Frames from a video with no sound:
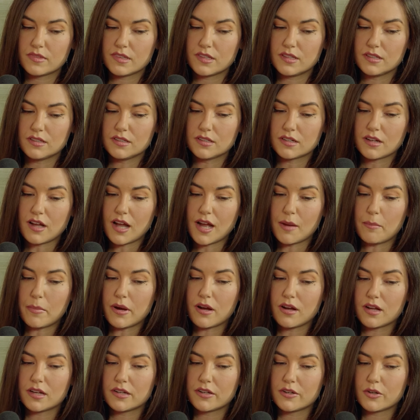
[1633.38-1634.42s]
look, I
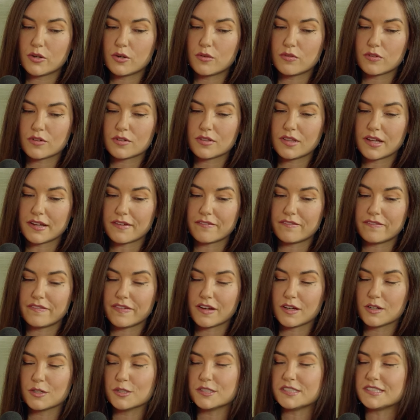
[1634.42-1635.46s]
bond over like
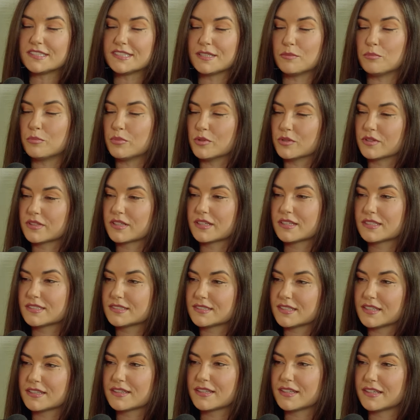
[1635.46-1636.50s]
very simple things
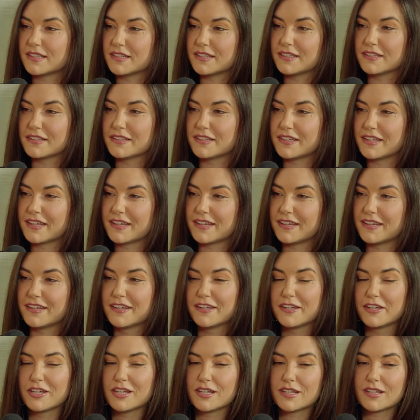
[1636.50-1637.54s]
at the end of the day
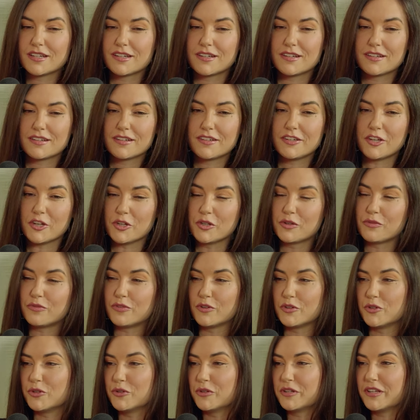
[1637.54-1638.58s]
good
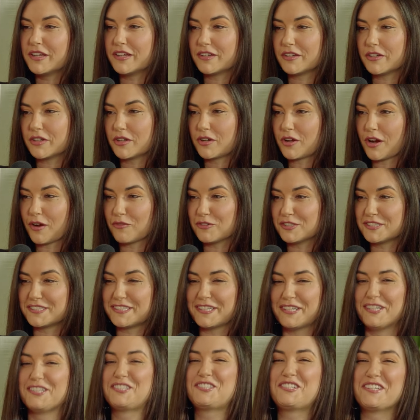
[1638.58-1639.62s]
food and good
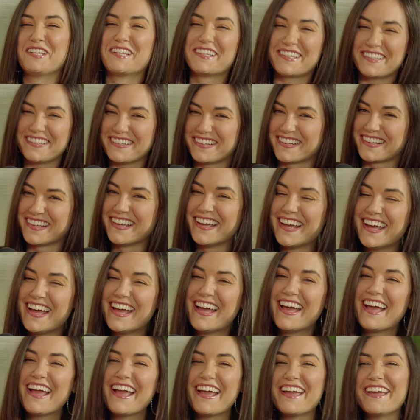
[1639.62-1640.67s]
conversation.
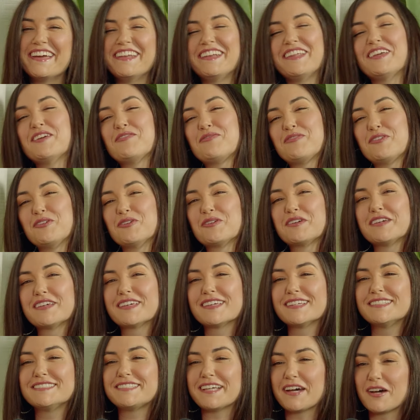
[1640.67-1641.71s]
and if you can
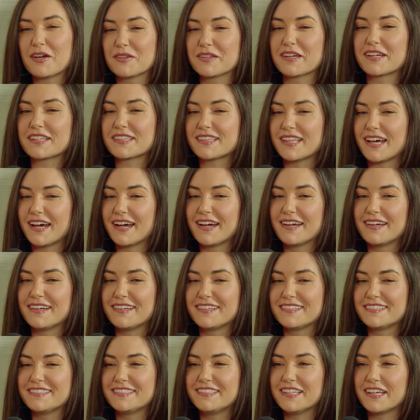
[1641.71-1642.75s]
get down like that,
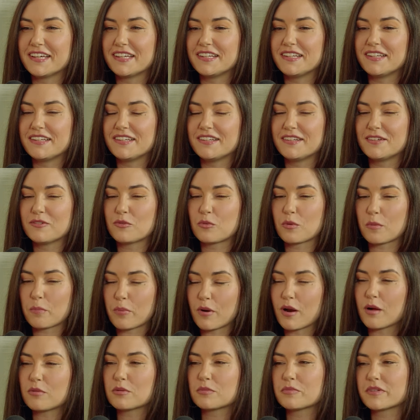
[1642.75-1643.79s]
then we're
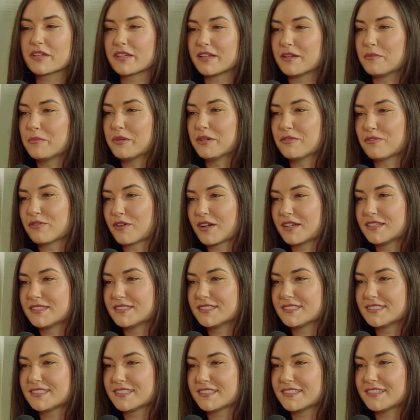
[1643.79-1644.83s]
probably going to be friends.
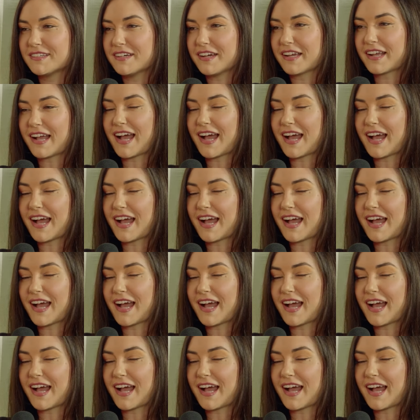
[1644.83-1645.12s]
Like,